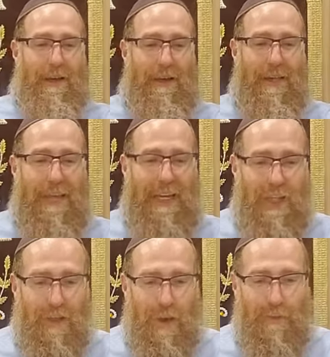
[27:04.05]

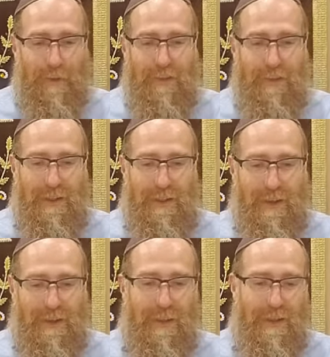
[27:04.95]

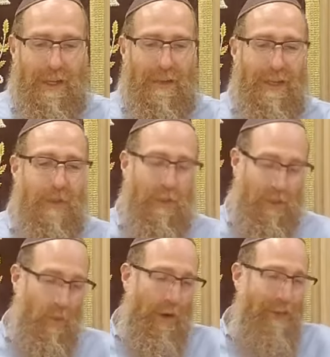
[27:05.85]
And this was
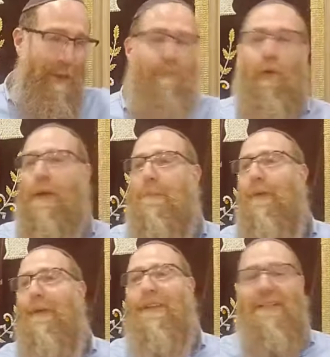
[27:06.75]
so why they
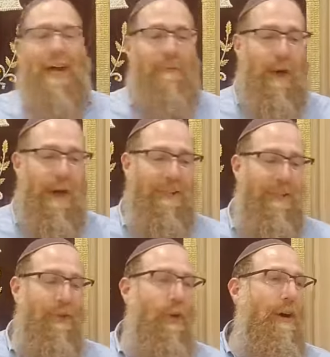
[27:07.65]
put in these hot rods
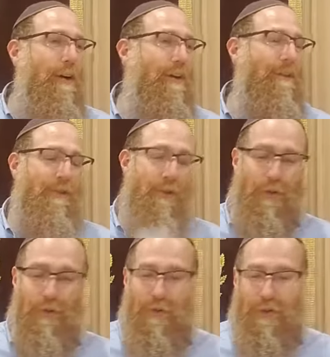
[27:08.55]
in order
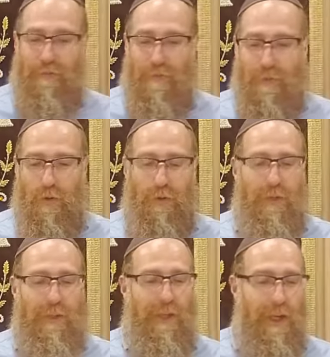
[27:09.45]
to remove
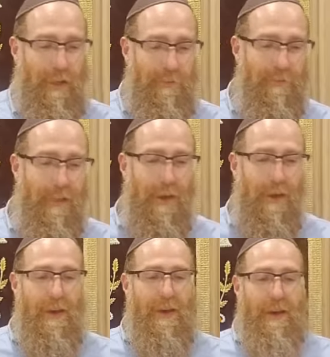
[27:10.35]
the chill.
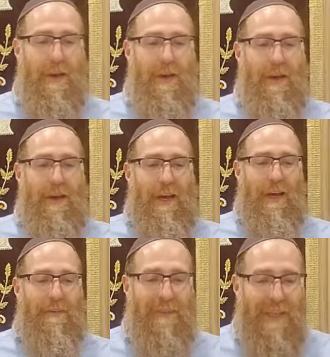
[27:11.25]
They
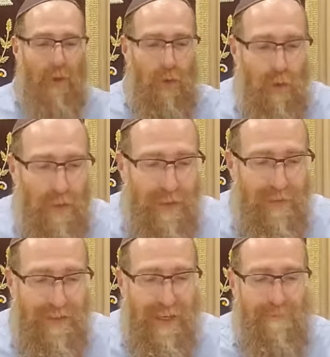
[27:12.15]

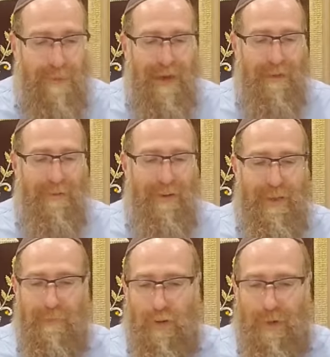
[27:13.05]

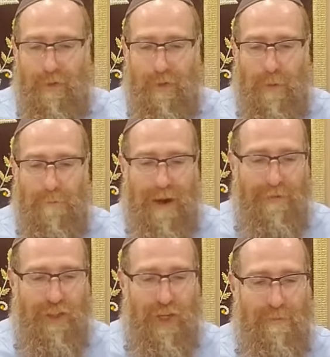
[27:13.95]
brought him to the parva
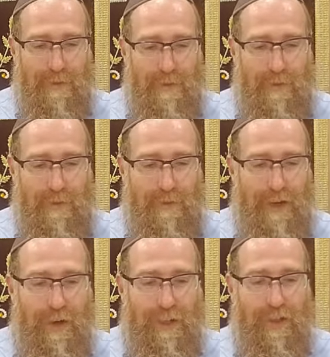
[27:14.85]
chamber,
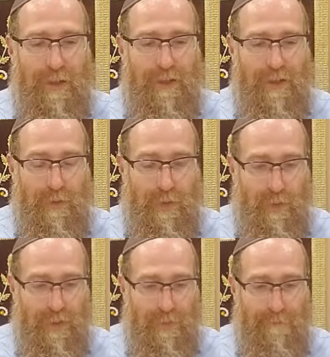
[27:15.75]
which
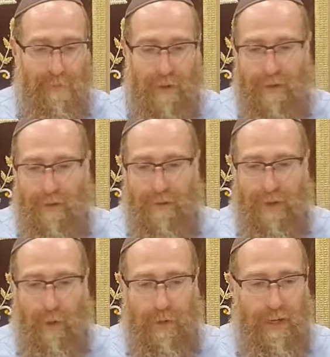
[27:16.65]
was in part of the
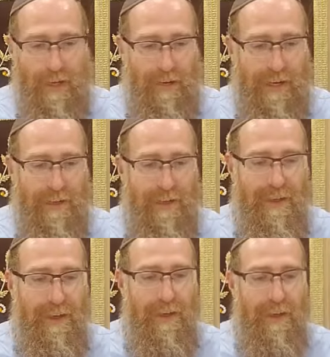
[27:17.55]
holy area.
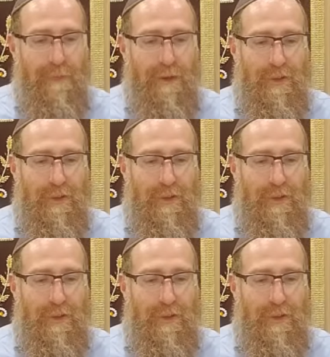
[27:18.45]
They